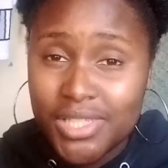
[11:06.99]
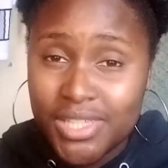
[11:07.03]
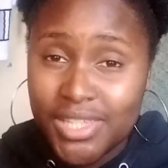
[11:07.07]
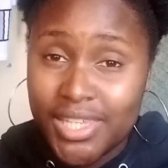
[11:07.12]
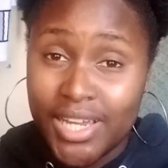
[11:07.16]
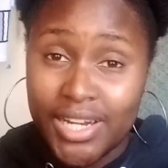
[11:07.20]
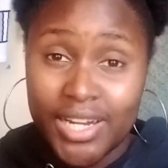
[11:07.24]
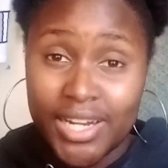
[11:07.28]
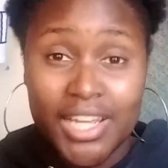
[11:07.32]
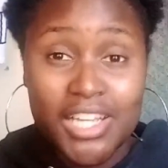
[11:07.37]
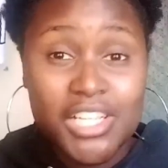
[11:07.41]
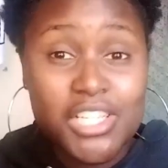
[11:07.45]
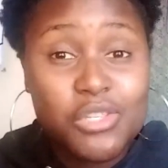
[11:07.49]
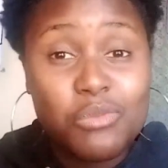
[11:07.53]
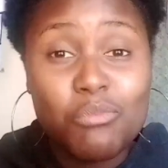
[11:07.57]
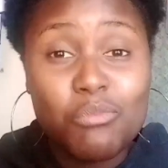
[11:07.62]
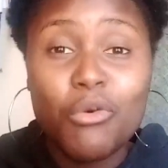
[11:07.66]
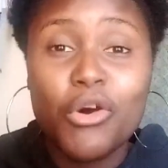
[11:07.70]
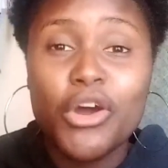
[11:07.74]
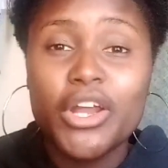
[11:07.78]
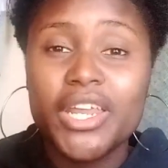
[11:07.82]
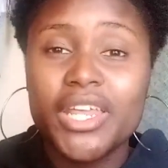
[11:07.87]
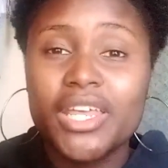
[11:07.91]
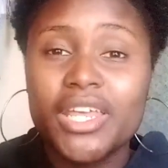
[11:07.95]
the next
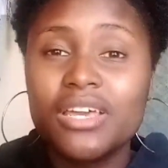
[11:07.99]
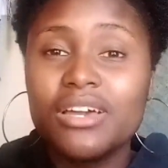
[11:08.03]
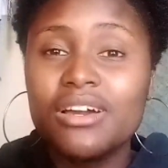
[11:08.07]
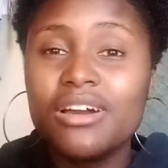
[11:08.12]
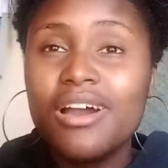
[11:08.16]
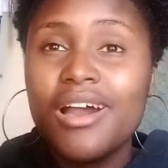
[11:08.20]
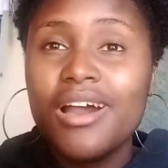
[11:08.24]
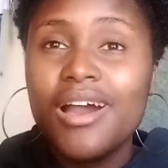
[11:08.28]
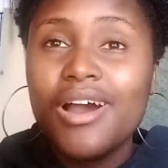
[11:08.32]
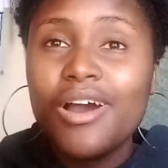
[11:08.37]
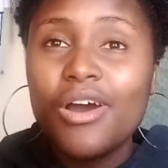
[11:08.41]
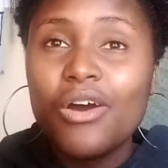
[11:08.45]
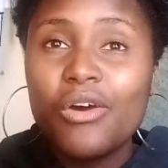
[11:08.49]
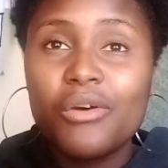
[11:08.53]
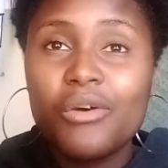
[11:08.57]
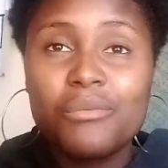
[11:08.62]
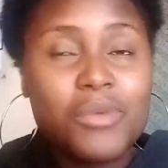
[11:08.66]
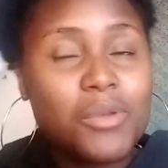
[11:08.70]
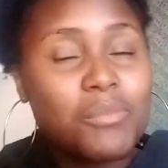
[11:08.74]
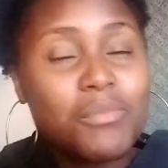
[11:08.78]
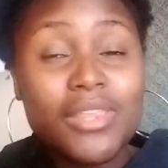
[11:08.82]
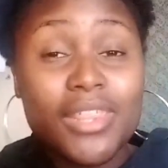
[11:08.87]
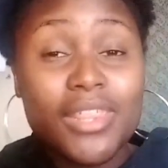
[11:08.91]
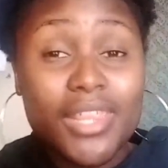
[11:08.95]
morning or
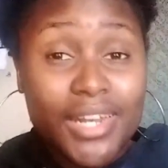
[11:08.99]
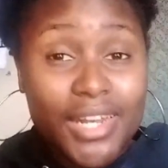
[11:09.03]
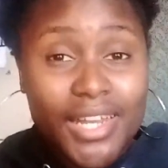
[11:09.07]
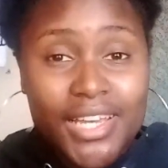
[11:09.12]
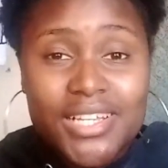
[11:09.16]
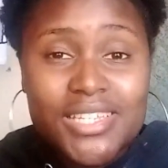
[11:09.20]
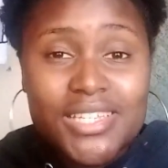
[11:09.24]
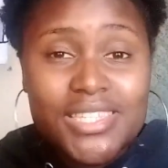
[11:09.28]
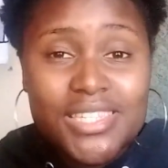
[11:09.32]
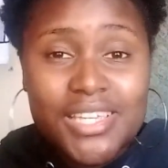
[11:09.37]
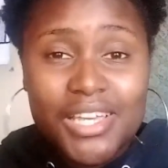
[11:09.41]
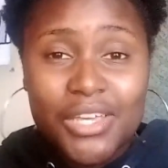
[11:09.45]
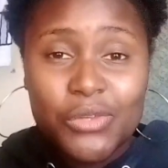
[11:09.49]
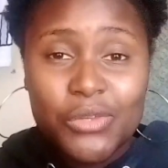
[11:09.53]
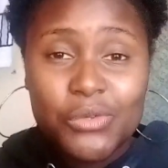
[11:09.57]
maybe the next day,